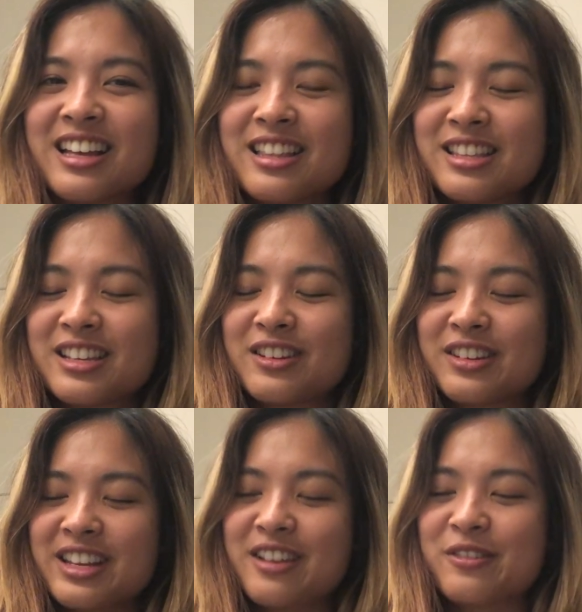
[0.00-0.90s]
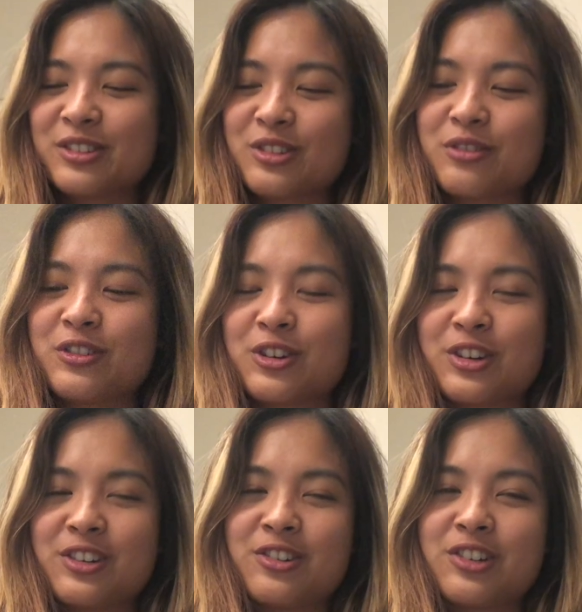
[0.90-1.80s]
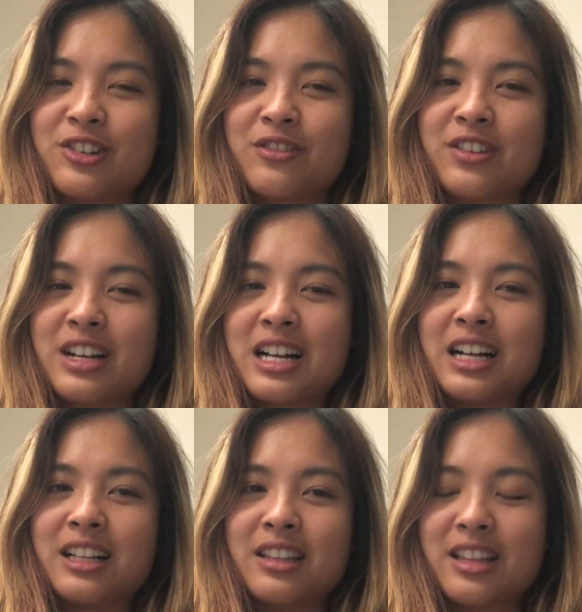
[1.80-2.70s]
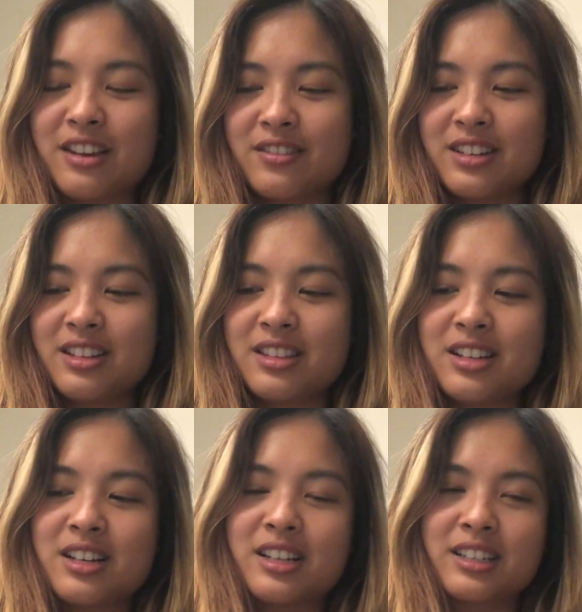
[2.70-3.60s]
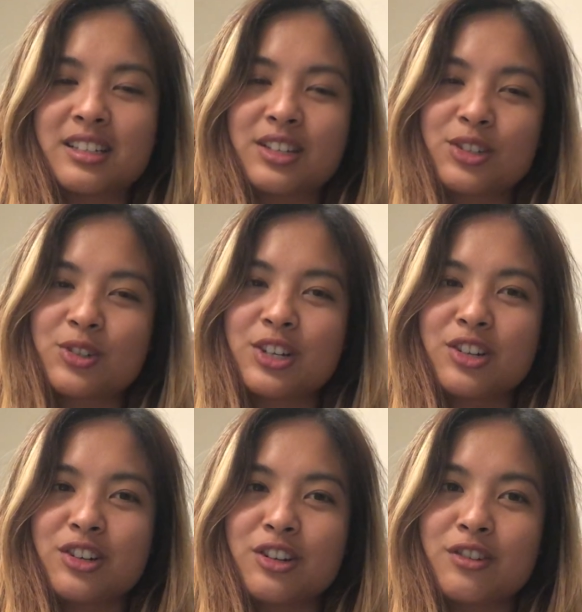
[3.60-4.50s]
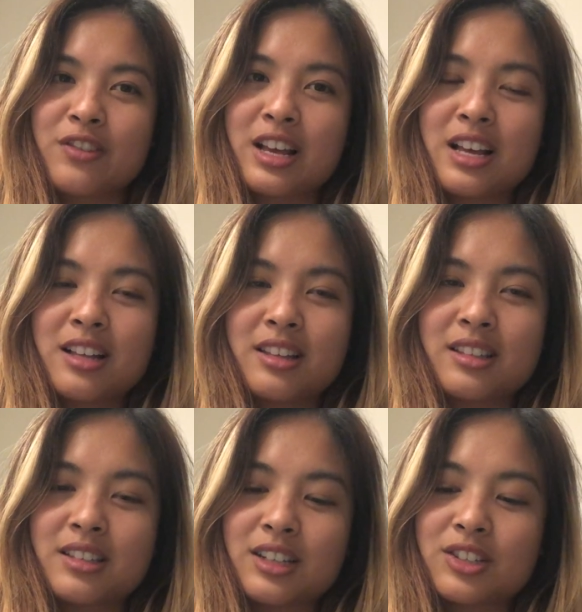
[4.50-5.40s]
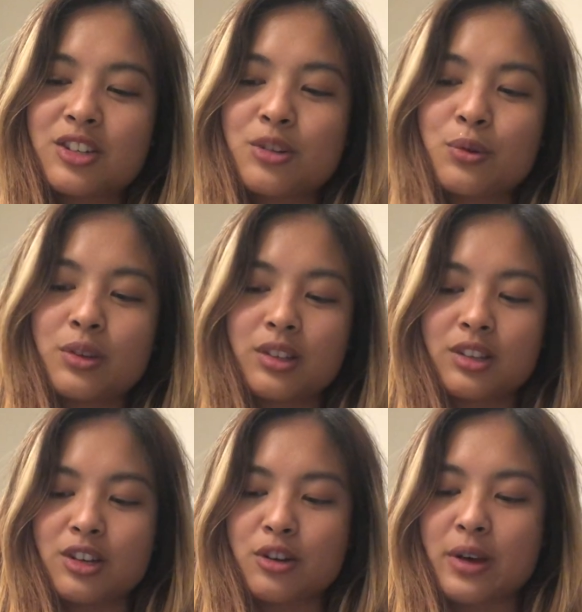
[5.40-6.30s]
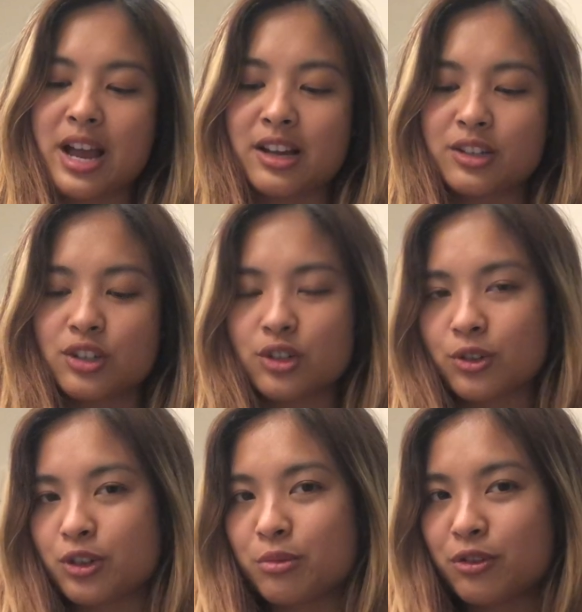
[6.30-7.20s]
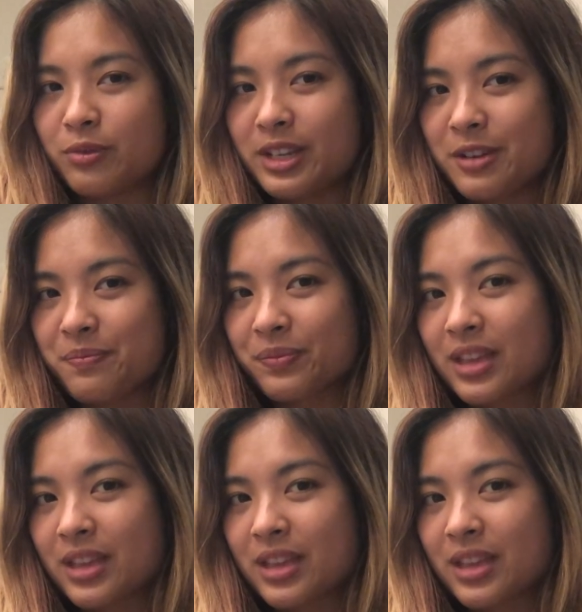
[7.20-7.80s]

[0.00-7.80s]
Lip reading: And then yeah, so for cranial nerve 11, the accessory nerve, this has to do with hand and shoulder movement.